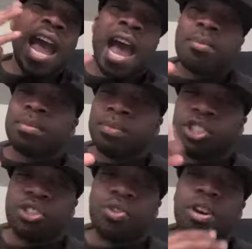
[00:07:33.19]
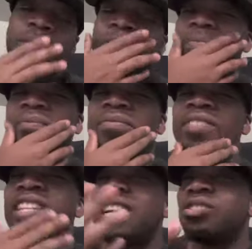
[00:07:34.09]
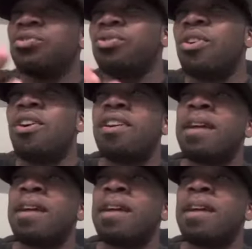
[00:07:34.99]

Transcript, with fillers: Album short, not too long.